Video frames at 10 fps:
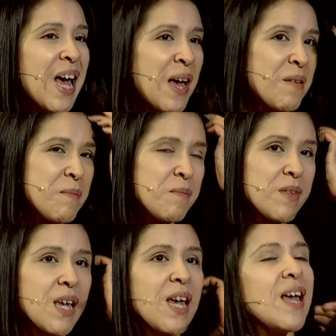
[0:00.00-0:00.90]
uh,
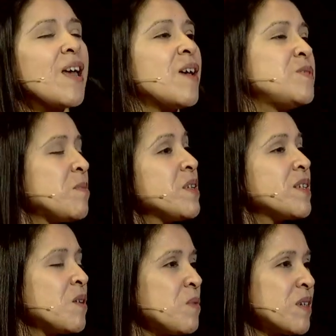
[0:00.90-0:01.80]
and something
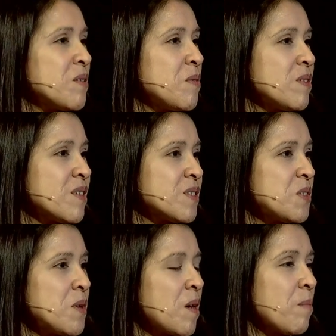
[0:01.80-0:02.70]
that I want to hold on
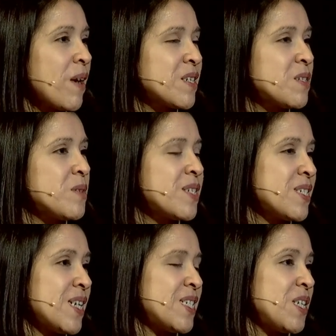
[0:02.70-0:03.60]
to and come back to is this
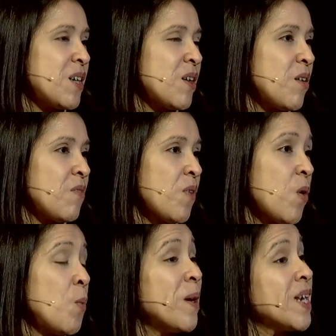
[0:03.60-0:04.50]
idea of
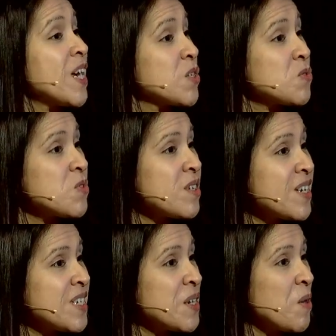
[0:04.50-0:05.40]
hope and
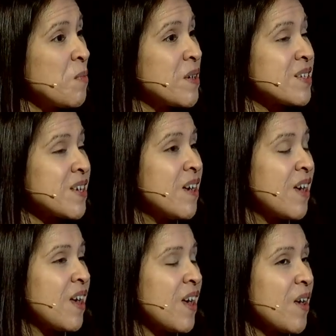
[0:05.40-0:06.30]
exercising hope because
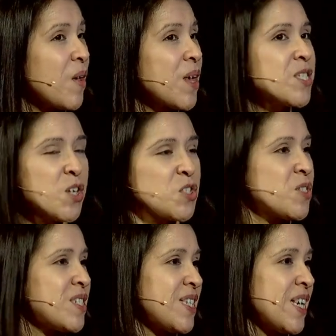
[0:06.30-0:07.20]
it's not
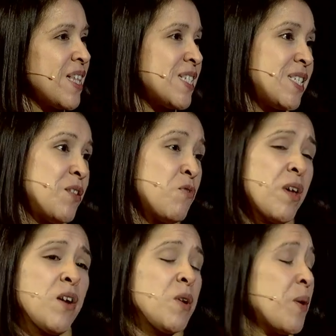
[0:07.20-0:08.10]
just a thing that's either
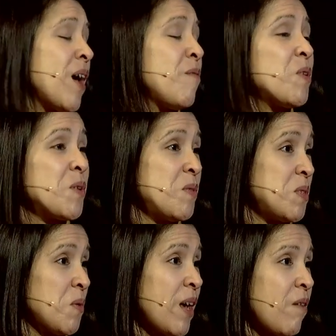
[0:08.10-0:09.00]
there and you have it or you
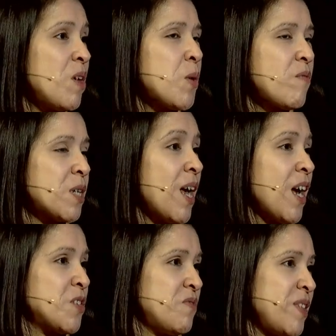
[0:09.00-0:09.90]
don't have it. You have to
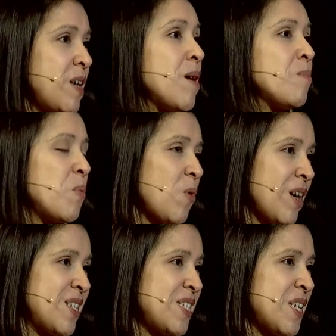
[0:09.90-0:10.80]
actively
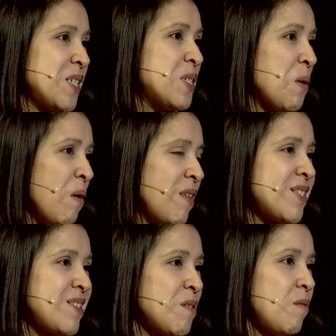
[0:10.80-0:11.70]
practice it. So
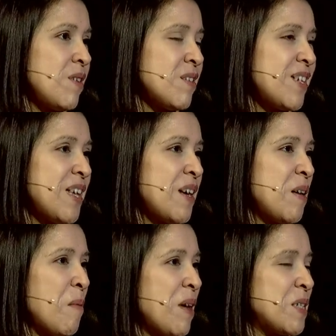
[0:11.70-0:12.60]
let's hold on to that
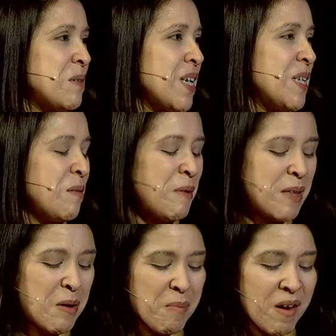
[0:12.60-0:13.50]
and come back to sure. it a little bit
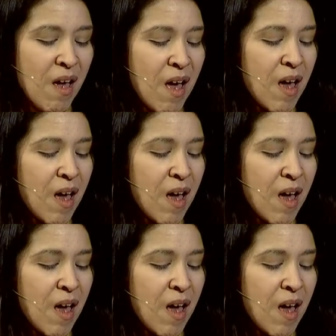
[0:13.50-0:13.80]
later. But